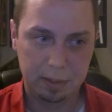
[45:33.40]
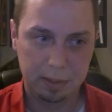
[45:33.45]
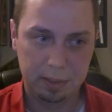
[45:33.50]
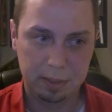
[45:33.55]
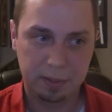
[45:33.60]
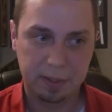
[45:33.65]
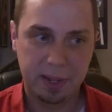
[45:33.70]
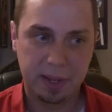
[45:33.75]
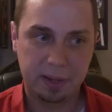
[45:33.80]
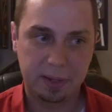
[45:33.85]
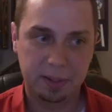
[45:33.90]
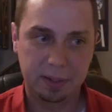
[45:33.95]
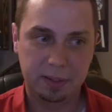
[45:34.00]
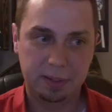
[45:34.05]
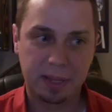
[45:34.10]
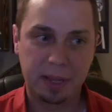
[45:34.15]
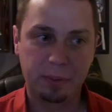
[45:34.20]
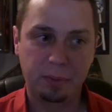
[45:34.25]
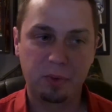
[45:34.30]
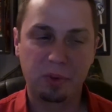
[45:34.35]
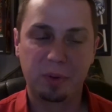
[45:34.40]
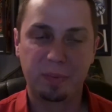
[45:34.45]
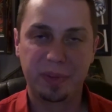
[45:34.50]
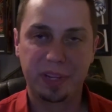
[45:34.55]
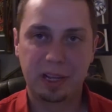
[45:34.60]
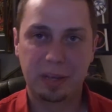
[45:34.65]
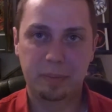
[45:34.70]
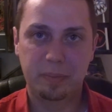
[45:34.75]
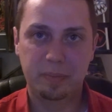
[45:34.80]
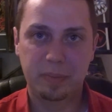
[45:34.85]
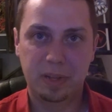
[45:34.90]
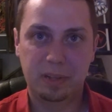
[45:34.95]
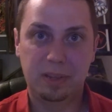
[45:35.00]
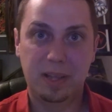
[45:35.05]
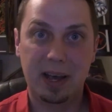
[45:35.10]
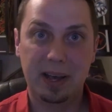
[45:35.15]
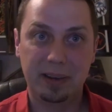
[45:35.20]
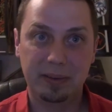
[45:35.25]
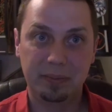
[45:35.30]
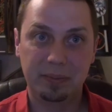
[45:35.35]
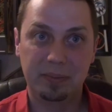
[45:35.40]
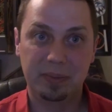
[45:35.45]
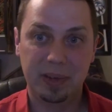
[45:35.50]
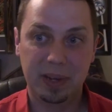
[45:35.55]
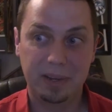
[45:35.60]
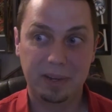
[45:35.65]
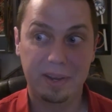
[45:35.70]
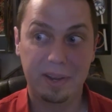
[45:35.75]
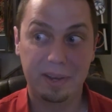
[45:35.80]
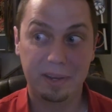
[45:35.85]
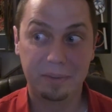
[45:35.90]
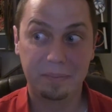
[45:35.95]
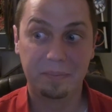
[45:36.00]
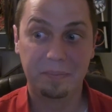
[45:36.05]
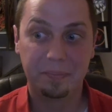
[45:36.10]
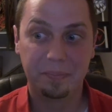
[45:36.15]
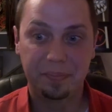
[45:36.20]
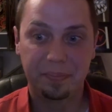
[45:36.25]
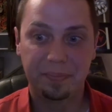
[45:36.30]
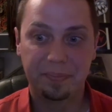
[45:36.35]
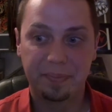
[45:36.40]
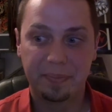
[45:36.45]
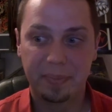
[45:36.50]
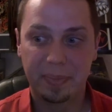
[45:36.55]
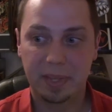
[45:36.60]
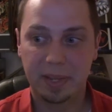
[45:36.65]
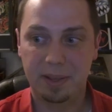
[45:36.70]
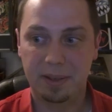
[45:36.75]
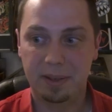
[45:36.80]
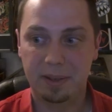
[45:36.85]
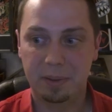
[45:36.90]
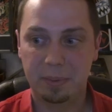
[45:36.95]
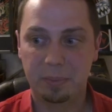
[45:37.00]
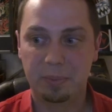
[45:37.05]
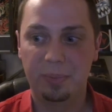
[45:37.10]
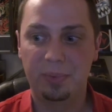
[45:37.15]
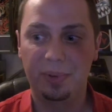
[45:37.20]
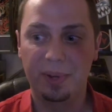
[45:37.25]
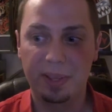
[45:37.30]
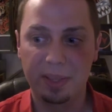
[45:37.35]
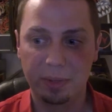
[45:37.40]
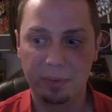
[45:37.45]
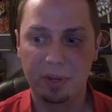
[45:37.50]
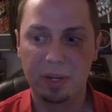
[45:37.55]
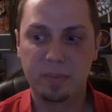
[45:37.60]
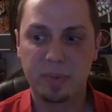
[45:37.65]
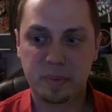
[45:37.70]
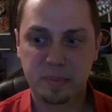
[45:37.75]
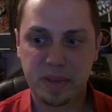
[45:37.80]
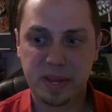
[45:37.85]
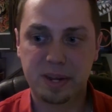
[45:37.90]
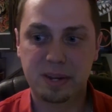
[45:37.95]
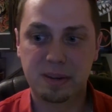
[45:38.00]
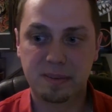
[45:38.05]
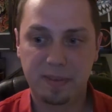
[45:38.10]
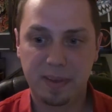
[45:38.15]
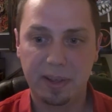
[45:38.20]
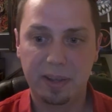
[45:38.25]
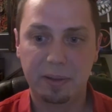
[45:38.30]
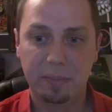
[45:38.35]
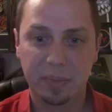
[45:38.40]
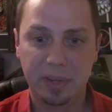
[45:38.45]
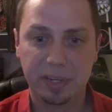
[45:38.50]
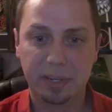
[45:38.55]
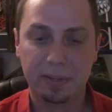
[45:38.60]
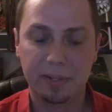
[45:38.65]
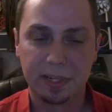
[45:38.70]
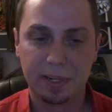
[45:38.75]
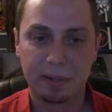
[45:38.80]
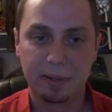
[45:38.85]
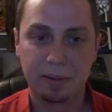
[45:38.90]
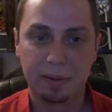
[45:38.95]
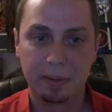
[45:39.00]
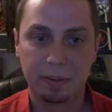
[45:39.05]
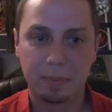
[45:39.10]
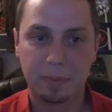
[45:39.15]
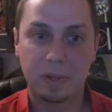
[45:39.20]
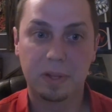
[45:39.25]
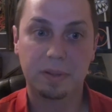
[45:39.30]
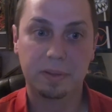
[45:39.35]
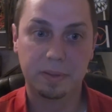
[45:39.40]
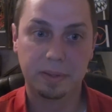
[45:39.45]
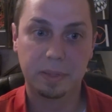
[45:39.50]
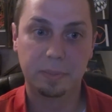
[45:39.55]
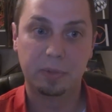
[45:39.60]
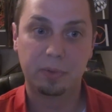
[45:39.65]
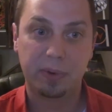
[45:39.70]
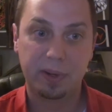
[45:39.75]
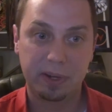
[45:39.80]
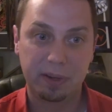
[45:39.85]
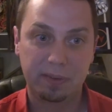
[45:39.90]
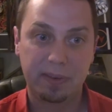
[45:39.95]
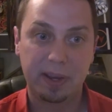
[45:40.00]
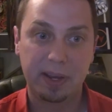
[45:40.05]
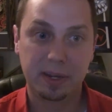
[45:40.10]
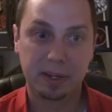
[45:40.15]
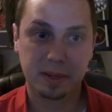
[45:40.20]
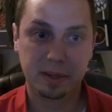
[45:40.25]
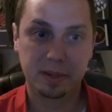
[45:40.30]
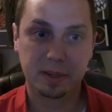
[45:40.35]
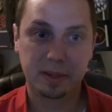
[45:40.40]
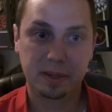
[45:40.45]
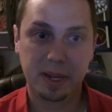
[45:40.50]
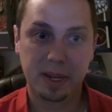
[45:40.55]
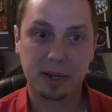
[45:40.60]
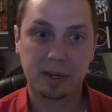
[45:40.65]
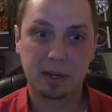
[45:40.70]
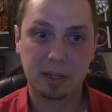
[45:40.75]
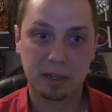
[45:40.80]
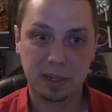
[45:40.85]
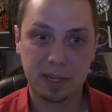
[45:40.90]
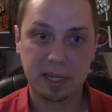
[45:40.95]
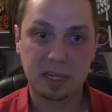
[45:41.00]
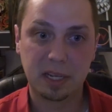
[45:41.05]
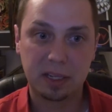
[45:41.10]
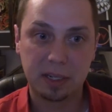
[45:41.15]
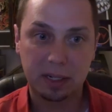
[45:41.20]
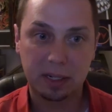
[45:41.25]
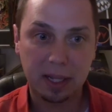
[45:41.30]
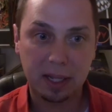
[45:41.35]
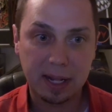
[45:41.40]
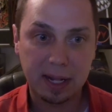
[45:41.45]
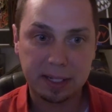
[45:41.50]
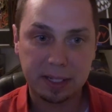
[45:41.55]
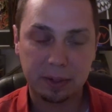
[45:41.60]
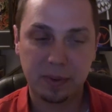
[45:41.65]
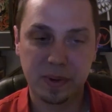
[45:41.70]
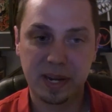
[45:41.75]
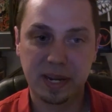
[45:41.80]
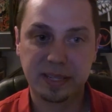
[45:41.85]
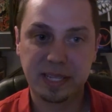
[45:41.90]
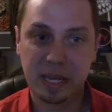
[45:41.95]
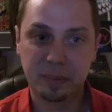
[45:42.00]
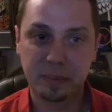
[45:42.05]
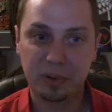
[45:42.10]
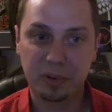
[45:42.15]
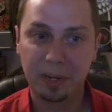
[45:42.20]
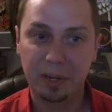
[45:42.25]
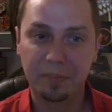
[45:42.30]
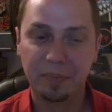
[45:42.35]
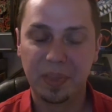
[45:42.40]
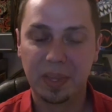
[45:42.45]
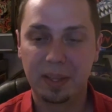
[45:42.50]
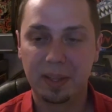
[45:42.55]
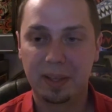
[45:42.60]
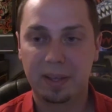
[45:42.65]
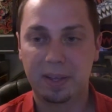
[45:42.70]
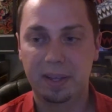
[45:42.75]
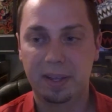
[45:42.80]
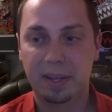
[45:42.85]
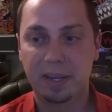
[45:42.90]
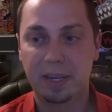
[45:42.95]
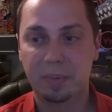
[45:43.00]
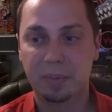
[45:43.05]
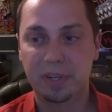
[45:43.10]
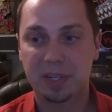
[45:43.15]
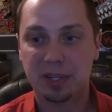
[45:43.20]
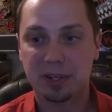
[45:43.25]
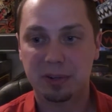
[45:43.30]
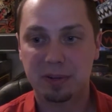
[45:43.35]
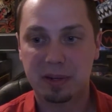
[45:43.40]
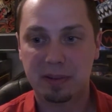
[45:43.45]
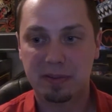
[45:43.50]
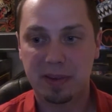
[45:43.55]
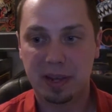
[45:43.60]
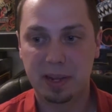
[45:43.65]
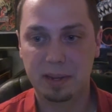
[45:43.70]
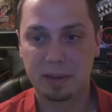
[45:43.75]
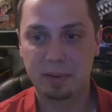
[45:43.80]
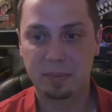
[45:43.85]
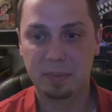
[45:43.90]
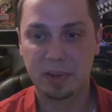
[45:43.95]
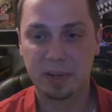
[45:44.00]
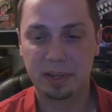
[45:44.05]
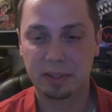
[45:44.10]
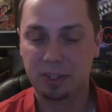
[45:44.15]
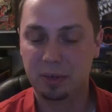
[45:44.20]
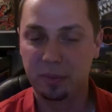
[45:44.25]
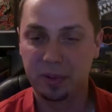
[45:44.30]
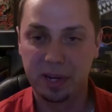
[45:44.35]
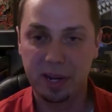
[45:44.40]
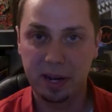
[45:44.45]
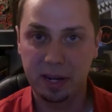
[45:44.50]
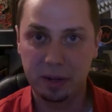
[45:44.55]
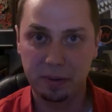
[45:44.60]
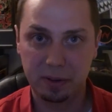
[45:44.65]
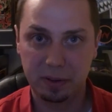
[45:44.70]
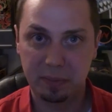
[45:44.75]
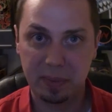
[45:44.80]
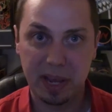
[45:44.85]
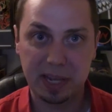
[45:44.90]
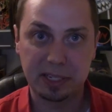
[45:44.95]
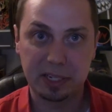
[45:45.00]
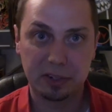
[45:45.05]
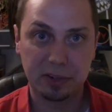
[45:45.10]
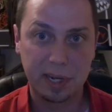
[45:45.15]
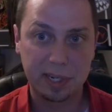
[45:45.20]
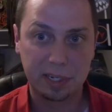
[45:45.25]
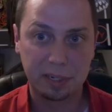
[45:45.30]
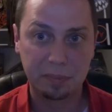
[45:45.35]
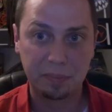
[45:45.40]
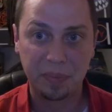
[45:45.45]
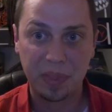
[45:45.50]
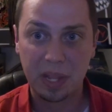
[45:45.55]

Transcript: So that woke me up a lot at night. Probably would have been better if I had been using, well, number one, if I had cleaned all the clots away at that point, and number two, if I had been lubricating with bacitracin.